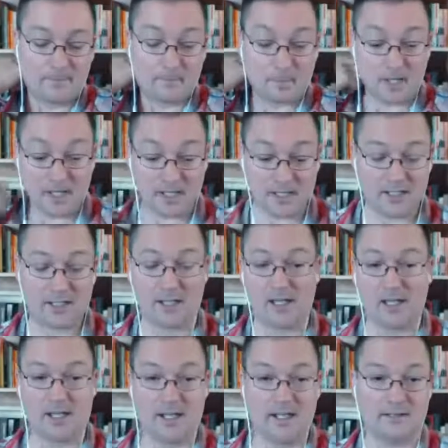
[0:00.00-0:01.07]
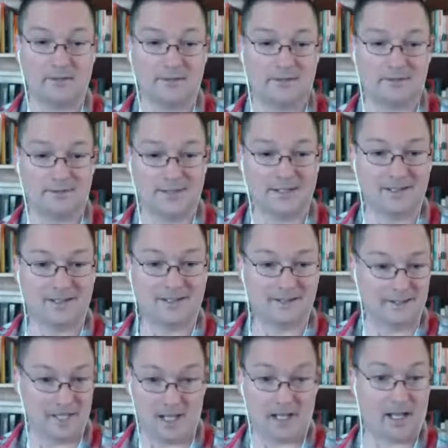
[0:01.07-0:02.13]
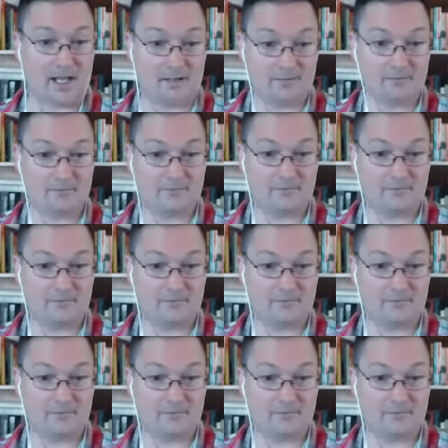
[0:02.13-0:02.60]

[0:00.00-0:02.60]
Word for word: but it got